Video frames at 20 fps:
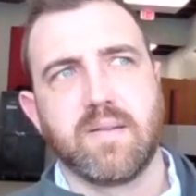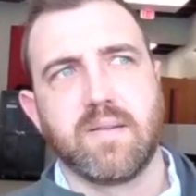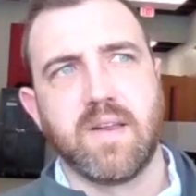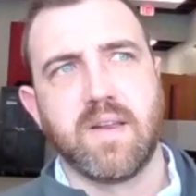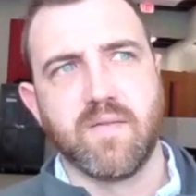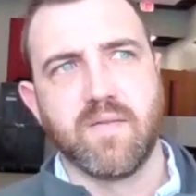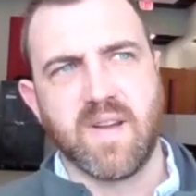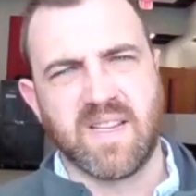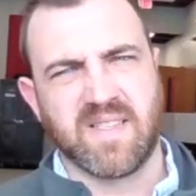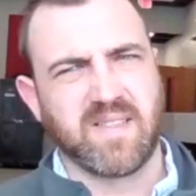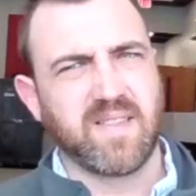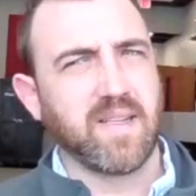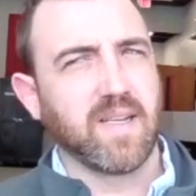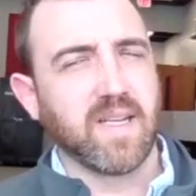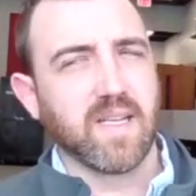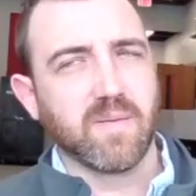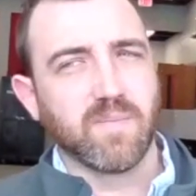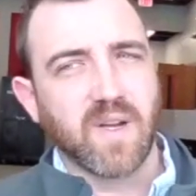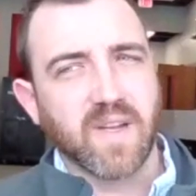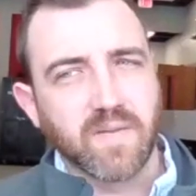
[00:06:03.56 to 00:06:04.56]
investing
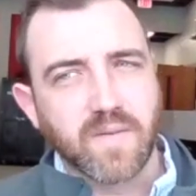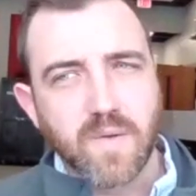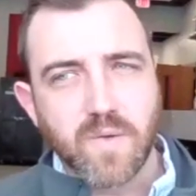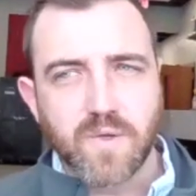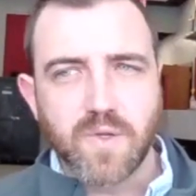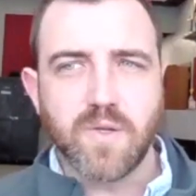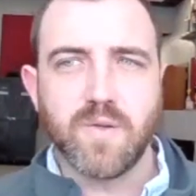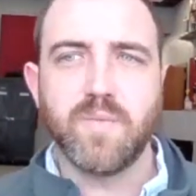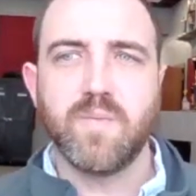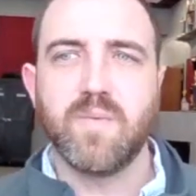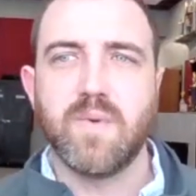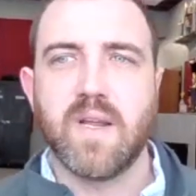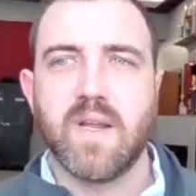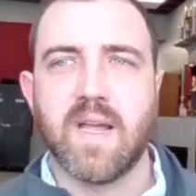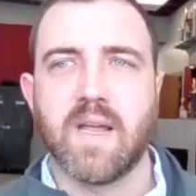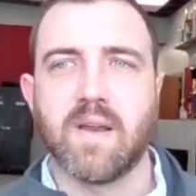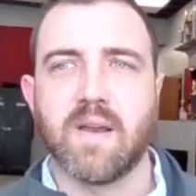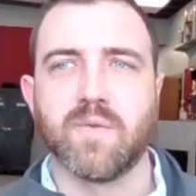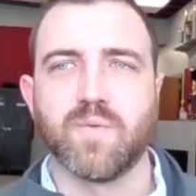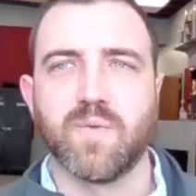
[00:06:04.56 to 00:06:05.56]
in my future
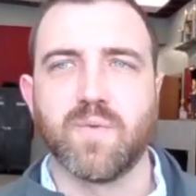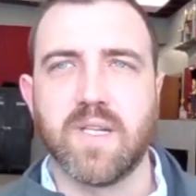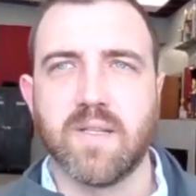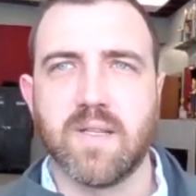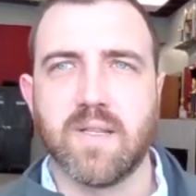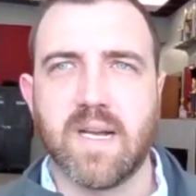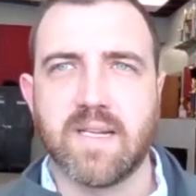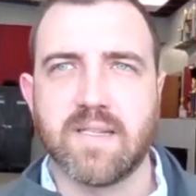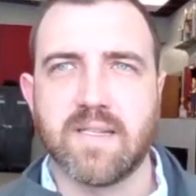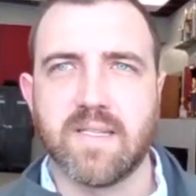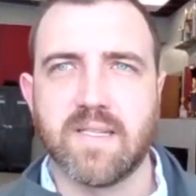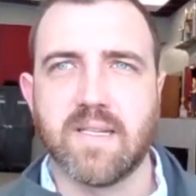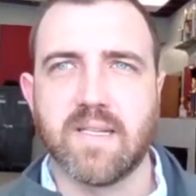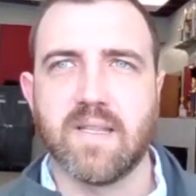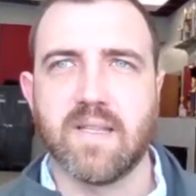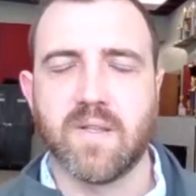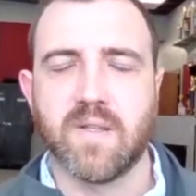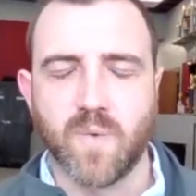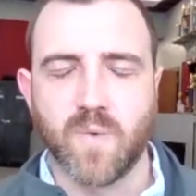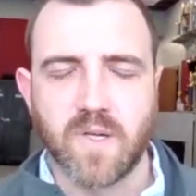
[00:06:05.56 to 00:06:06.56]
and realizing
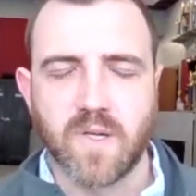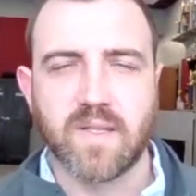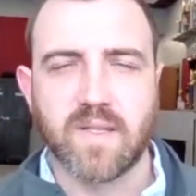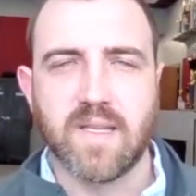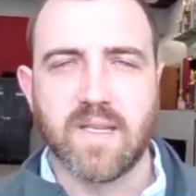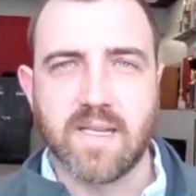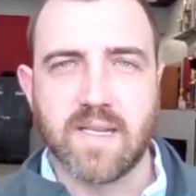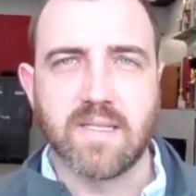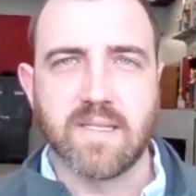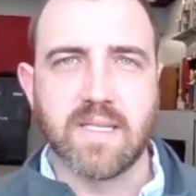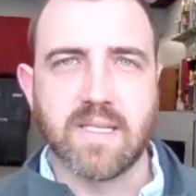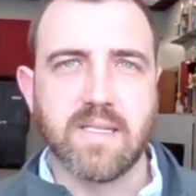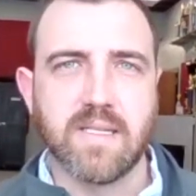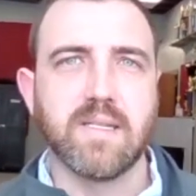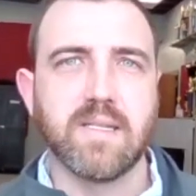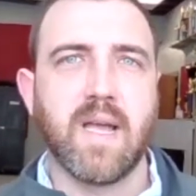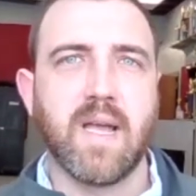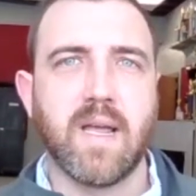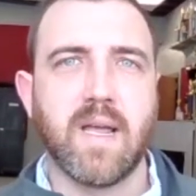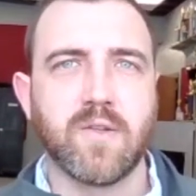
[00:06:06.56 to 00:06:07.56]
that the work that I
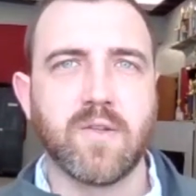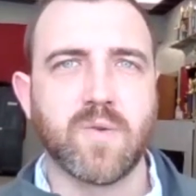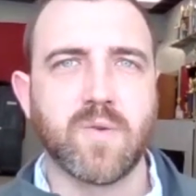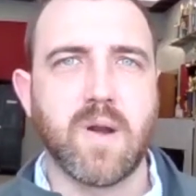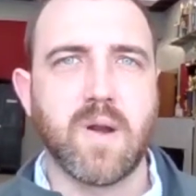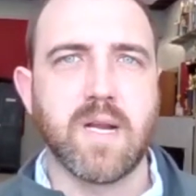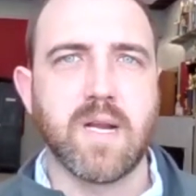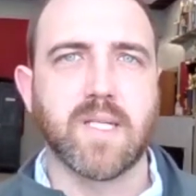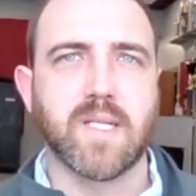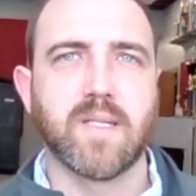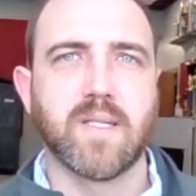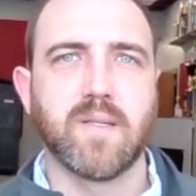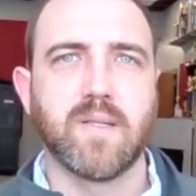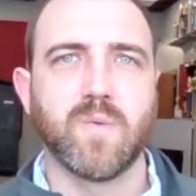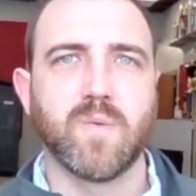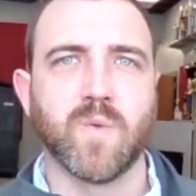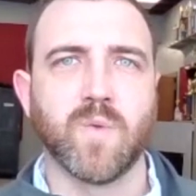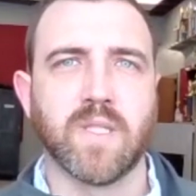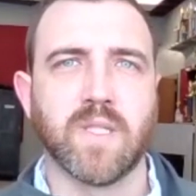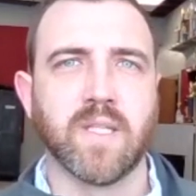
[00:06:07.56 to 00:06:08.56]
did at Drake
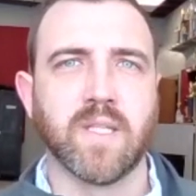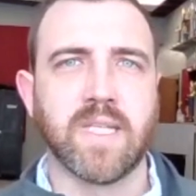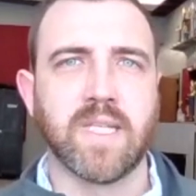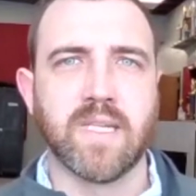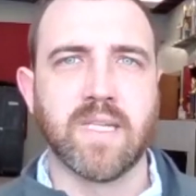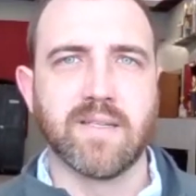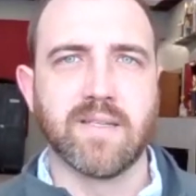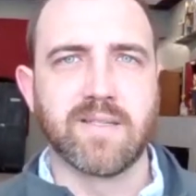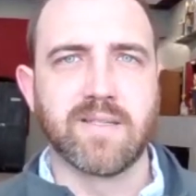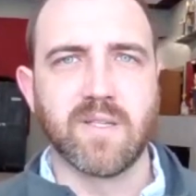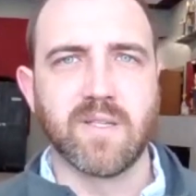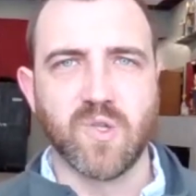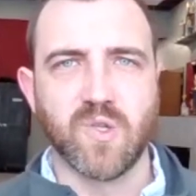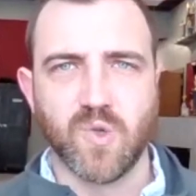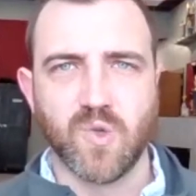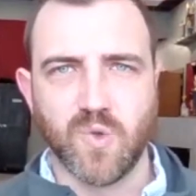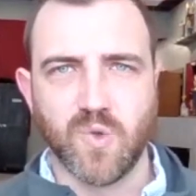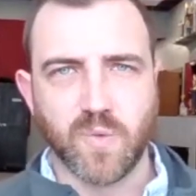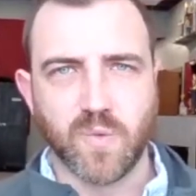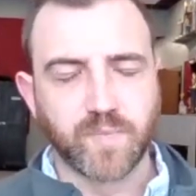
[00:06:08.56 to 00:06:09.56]
would lead
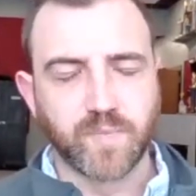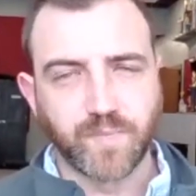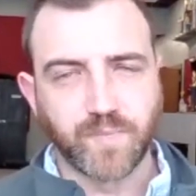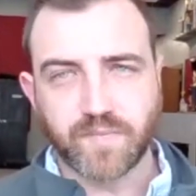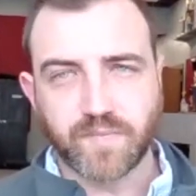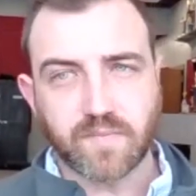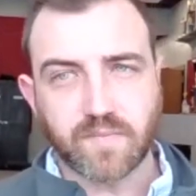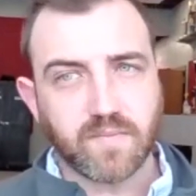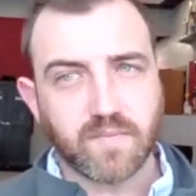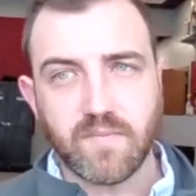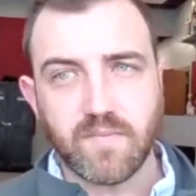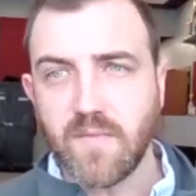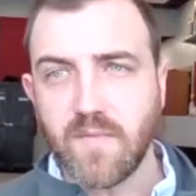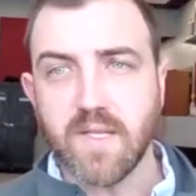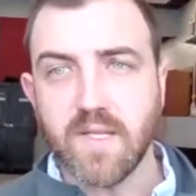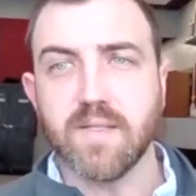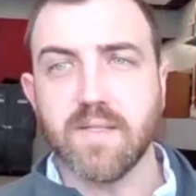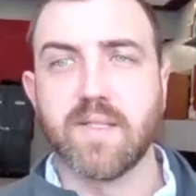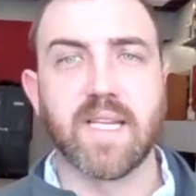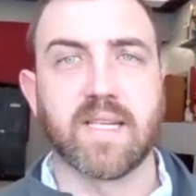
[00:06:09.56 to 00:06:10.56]
to
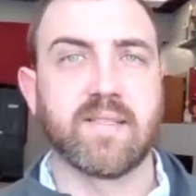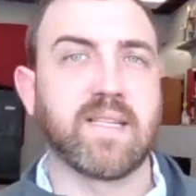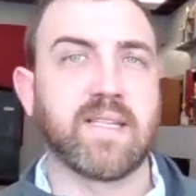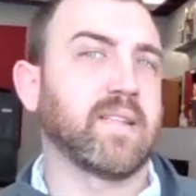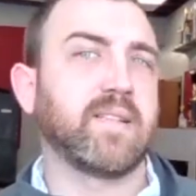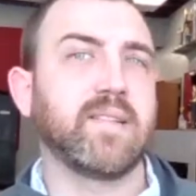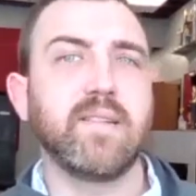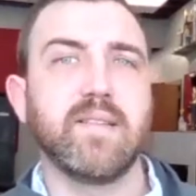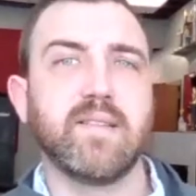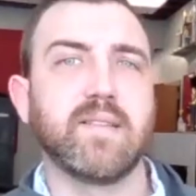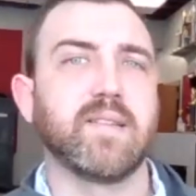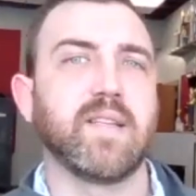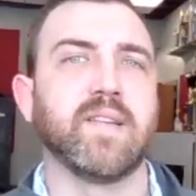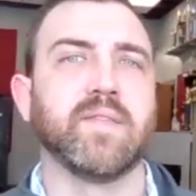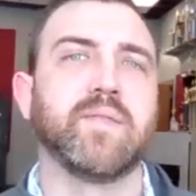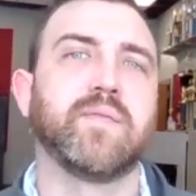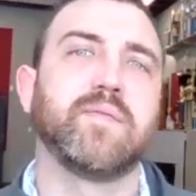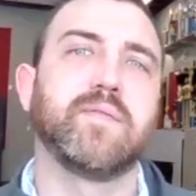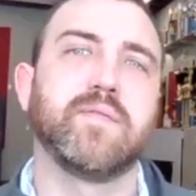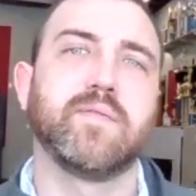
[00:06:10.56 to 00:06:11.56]
successes
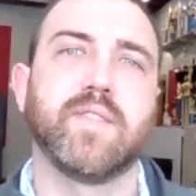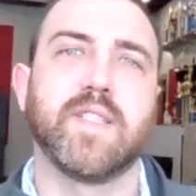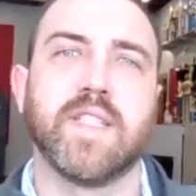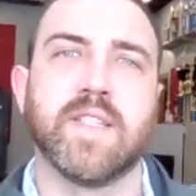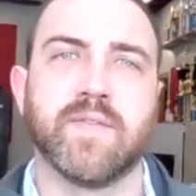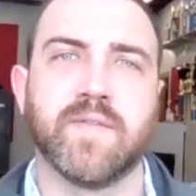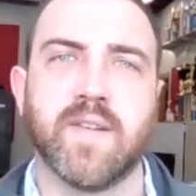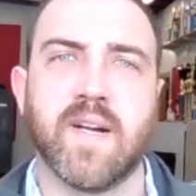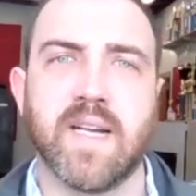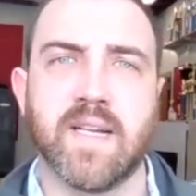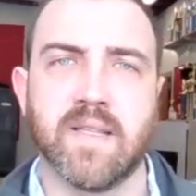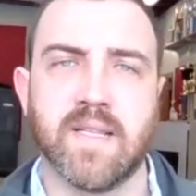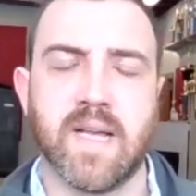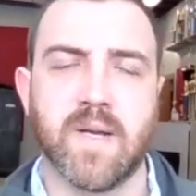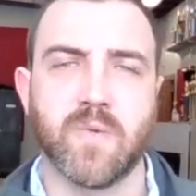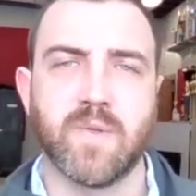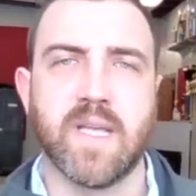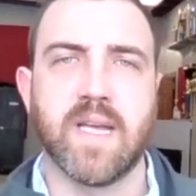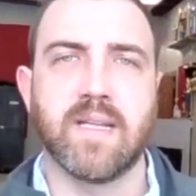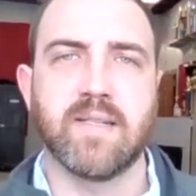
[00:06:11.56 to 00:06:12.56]
if I
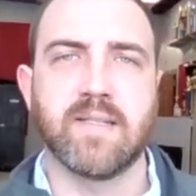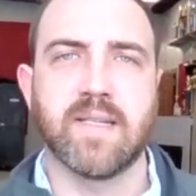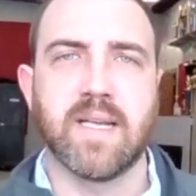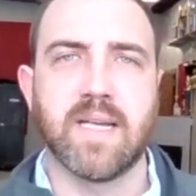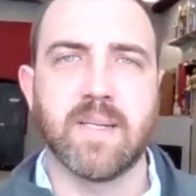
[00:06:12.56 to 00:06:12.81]
allowed that to